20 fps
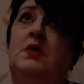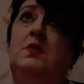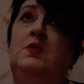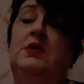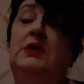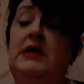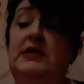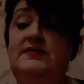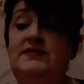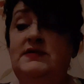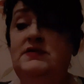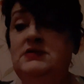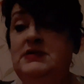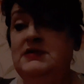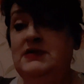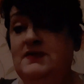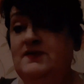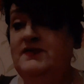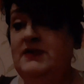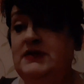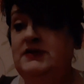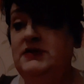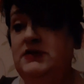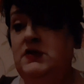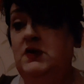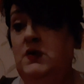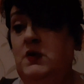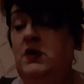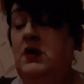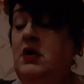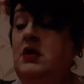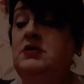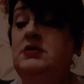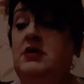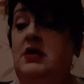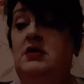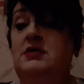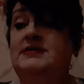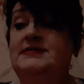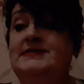will I do this video or
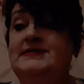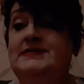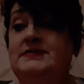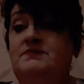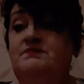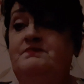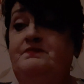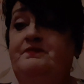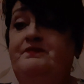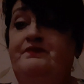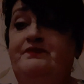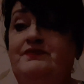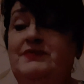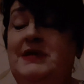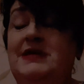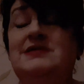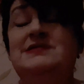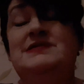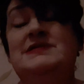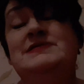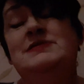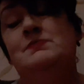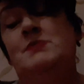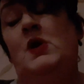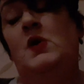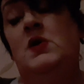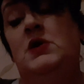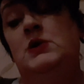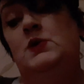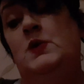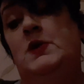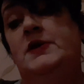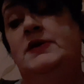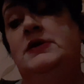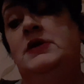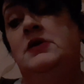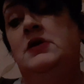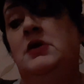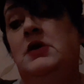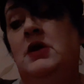not? It's a small one.
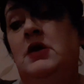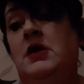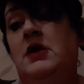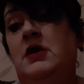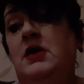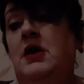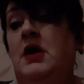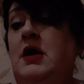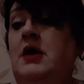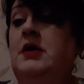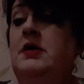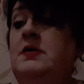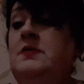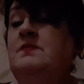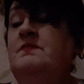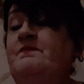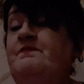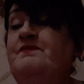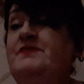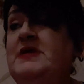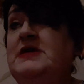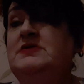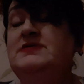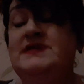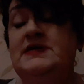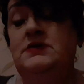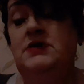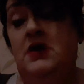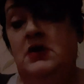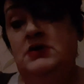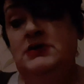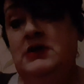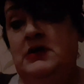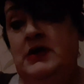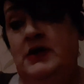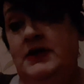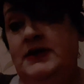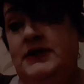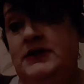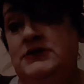It's an
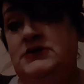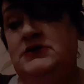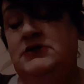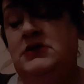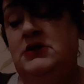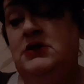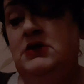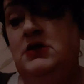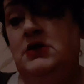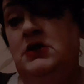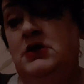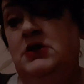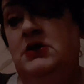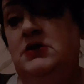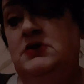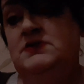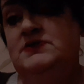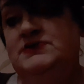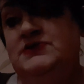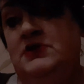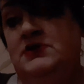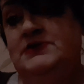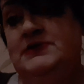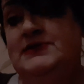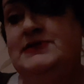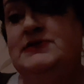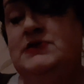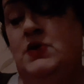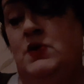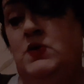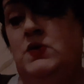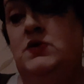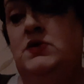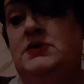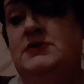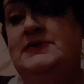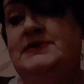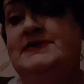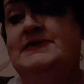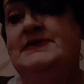online Dunne
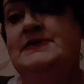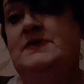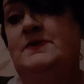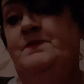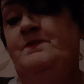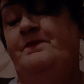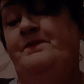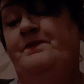stores